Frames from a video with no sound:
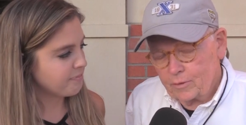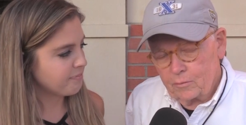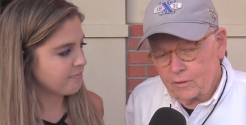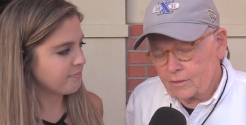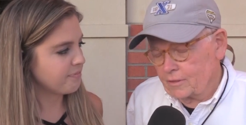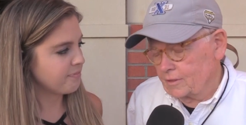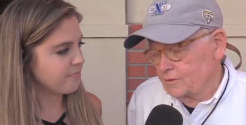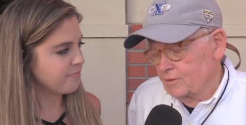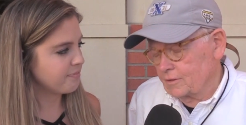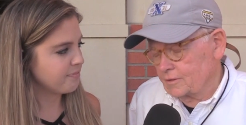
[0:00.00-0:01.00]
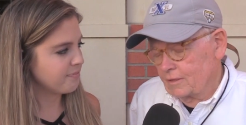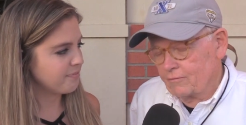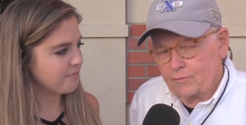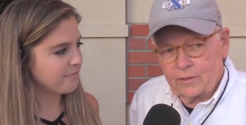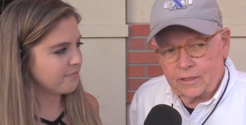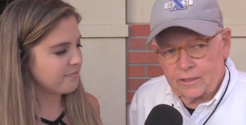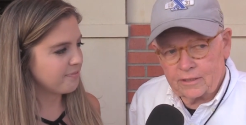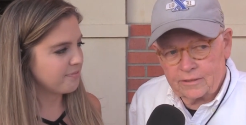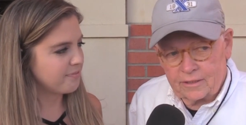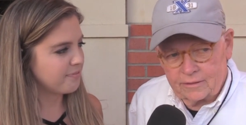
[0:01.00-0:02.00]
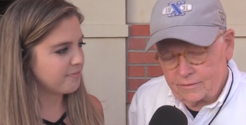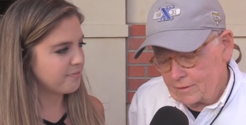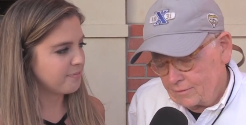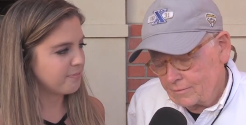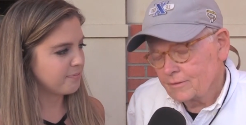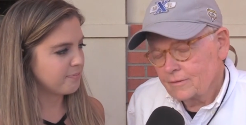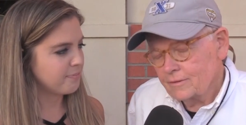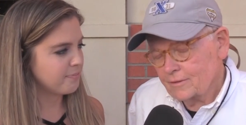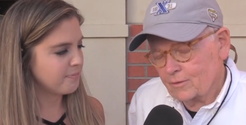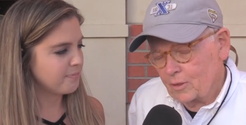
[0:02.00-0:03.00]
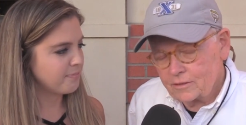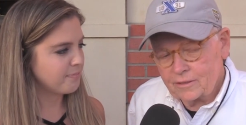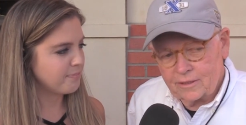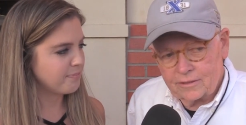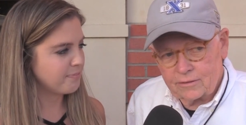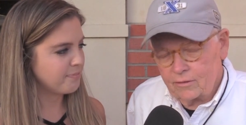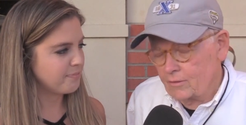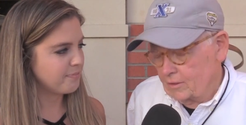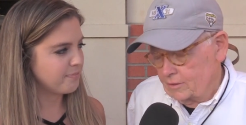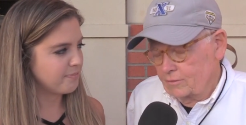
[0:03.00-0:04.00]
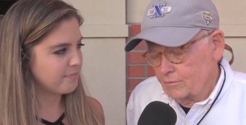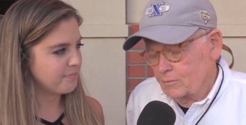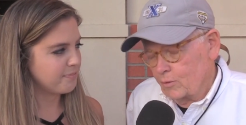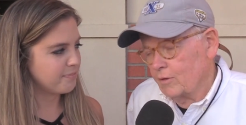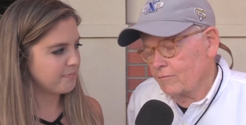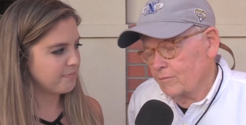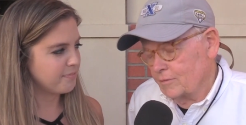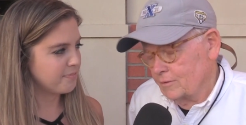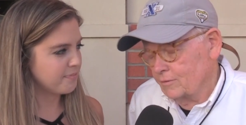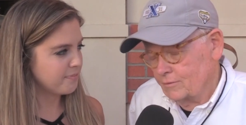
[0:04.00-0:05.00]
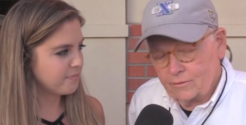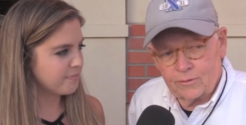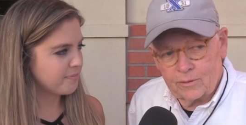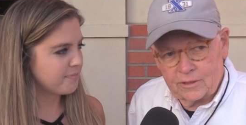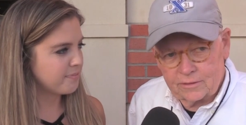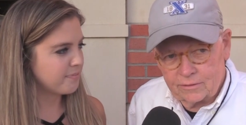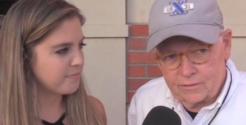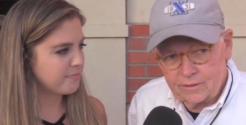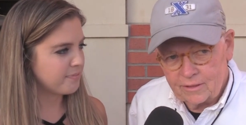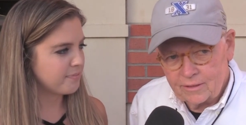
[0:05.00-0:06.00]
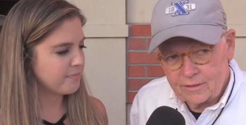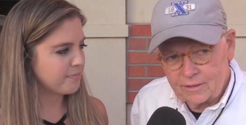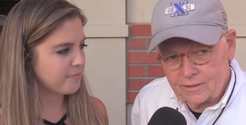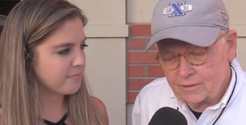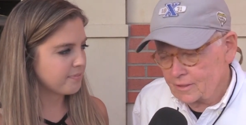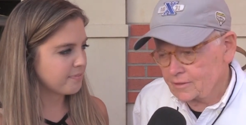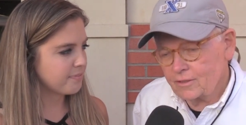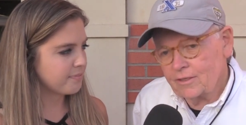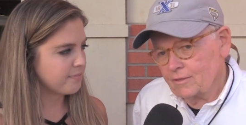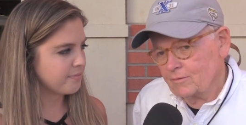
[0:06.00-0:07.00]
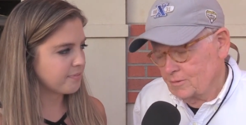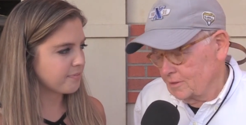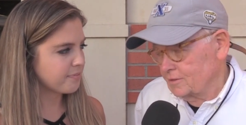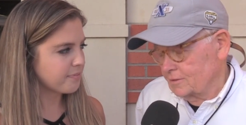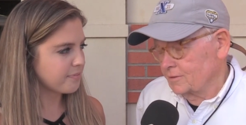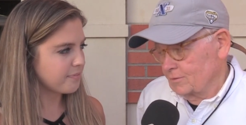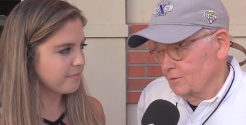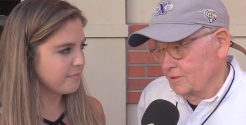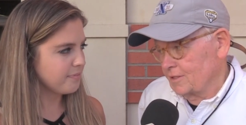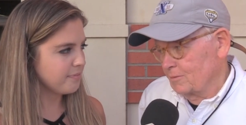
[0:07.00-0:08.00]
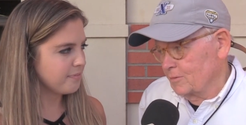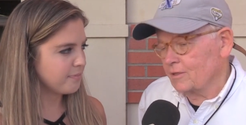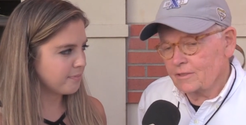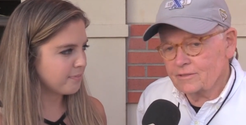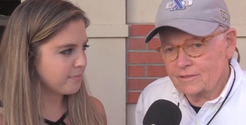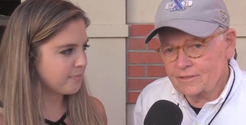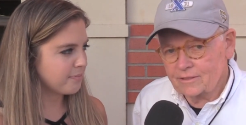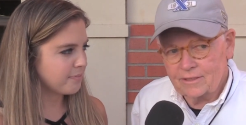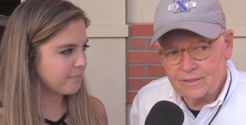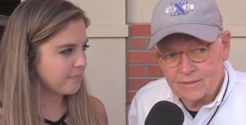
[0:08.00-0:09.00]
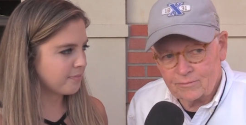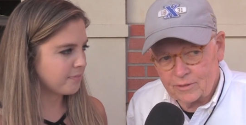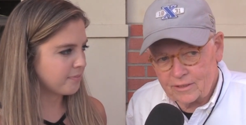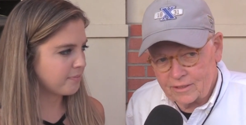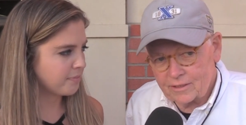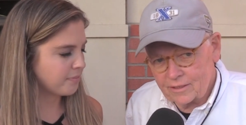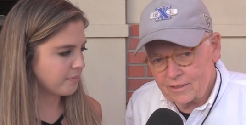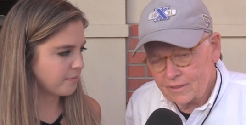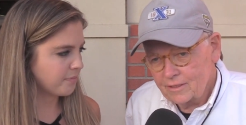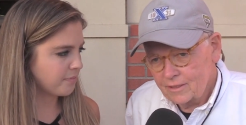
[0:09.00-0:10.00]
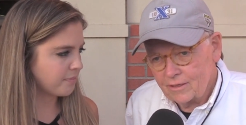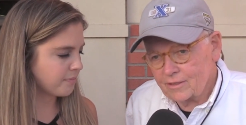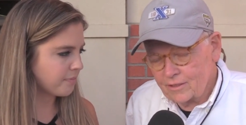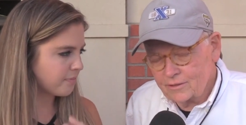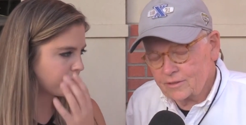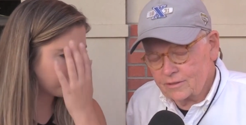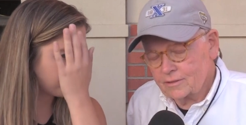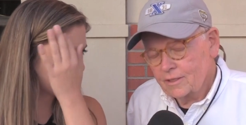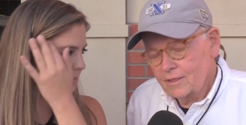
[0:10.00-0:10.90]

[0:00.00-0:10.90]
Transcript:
Speaker 1: we work on those drills every week. And so, the question is, oh, are you doing more of them or doing new ones? Or, and they said, no, we're just doing the same drills. And we think uh, our coaches,